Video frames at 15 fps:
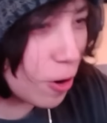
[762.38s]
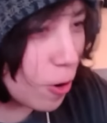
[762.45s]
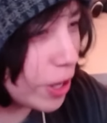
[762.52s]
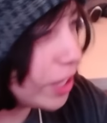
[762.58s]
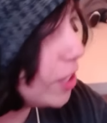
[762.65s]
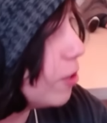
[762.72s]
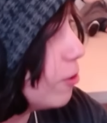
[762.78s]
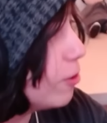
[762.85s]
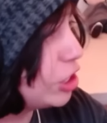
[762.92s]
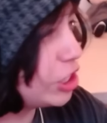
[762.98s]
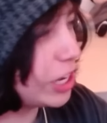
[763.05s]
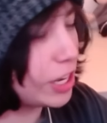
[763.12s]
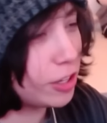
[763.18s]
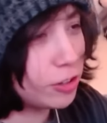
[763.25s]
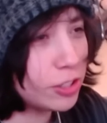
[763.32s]
annoying you and
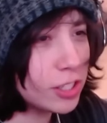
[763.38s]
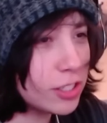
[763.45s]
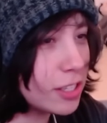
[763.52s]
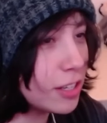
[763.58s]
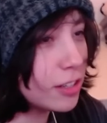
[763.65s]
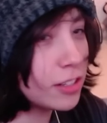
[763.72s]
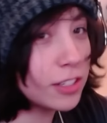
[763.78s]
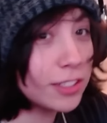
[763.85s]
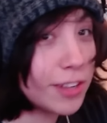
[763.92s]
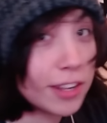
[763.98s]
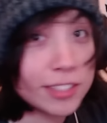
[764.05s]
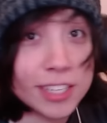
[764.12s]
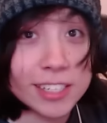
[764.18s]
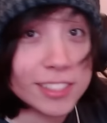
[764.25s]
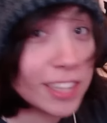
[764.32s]
shit, you just say te
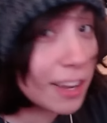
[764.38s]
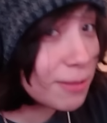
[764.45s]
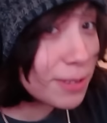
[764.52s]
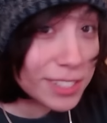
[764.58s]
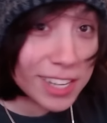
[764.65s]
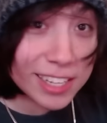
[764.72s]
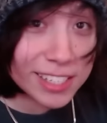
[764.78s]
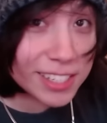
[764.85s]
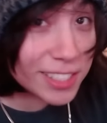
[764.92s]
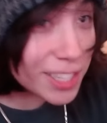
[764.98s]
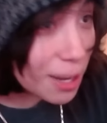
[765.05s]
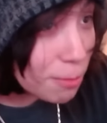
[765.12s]
sabes la de